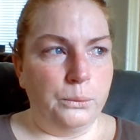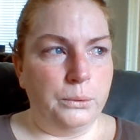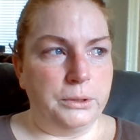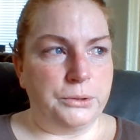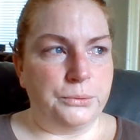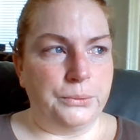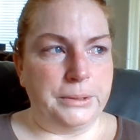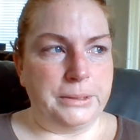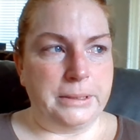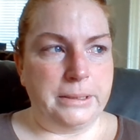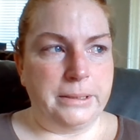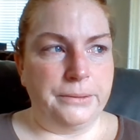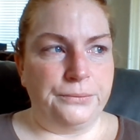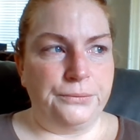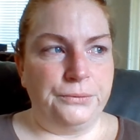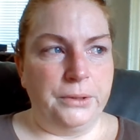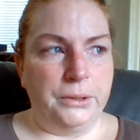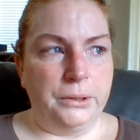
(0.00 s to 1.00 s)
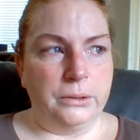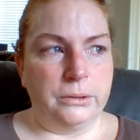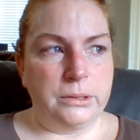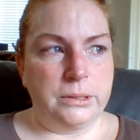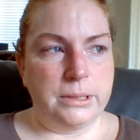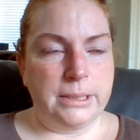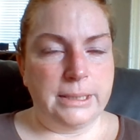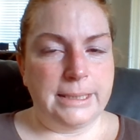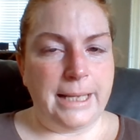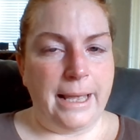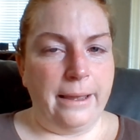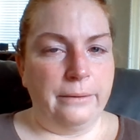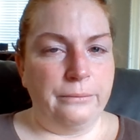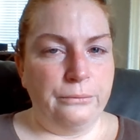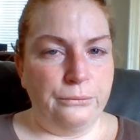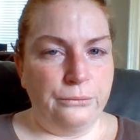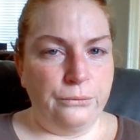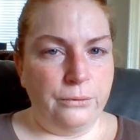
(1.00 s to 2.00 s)
which was to feel
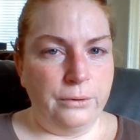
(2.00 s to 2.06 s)
safe